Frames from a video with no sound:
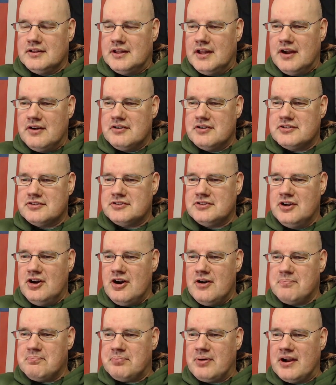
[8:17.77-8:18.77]
There is
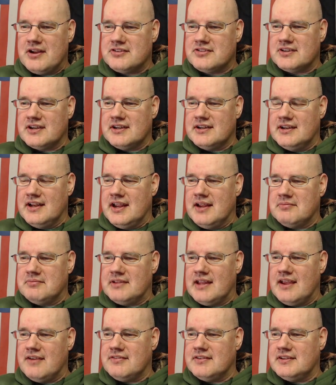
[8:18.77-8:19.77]
no president named
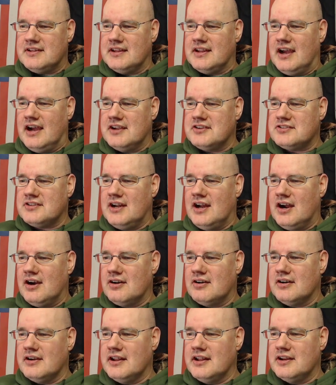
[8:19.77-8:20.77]
David D.
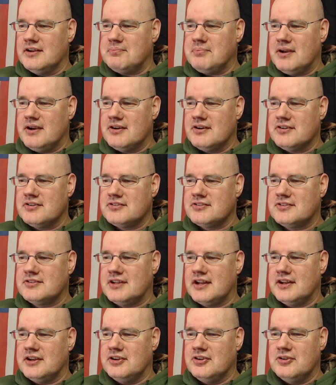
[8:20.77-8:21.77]
Eisenhower. It appears
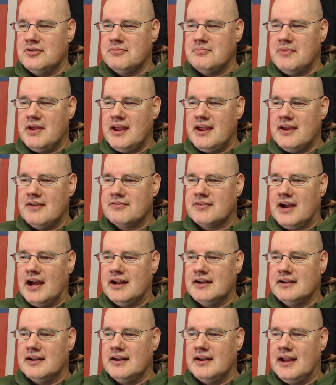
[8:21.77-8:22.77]
that you may have
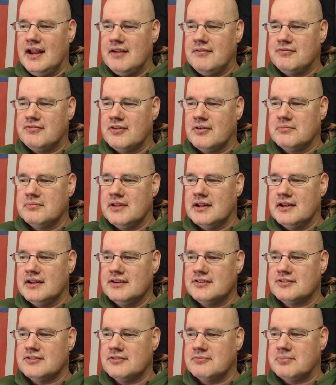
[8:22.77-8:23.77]
gotten the name from the
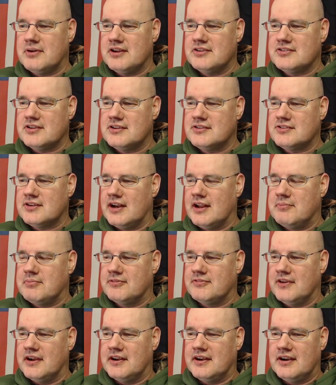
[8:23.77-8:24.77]
list of presidents that I
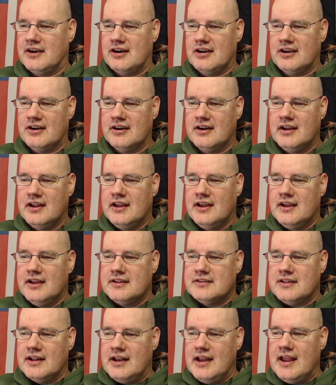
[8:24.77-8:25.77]
provided earlier.
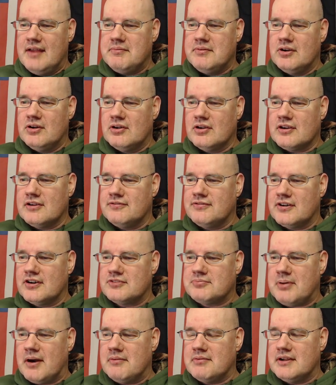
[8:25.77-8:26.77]
The name you're looking for
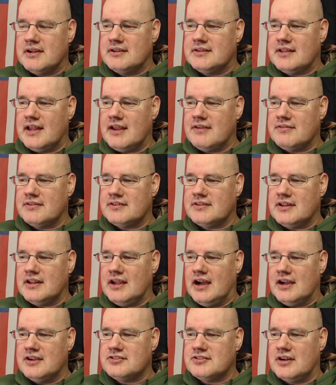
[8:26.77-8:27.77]
is probably David
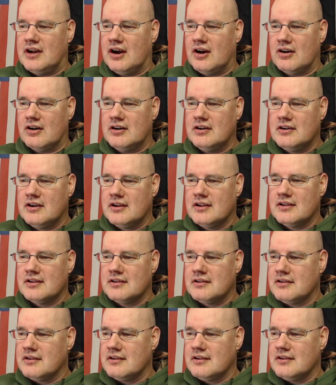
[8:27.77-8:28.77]
D. Eisenhower,
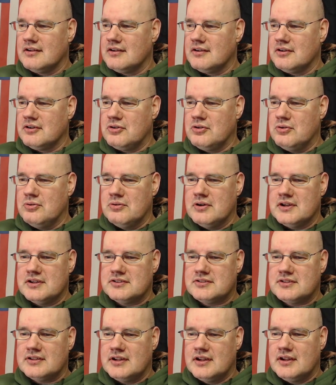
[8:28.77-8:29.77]
who
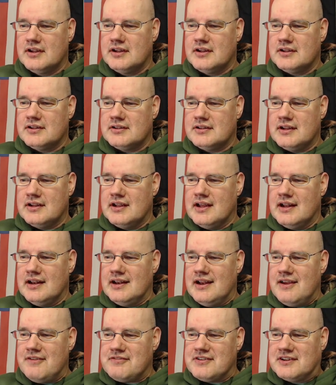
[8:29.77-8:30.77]
was the
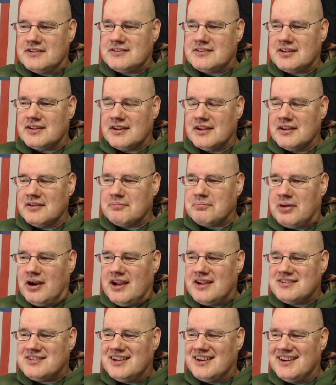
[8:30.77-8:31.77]
11th
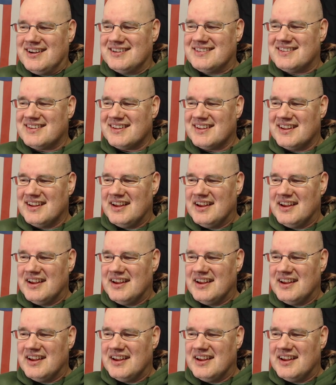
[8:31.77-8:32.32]
president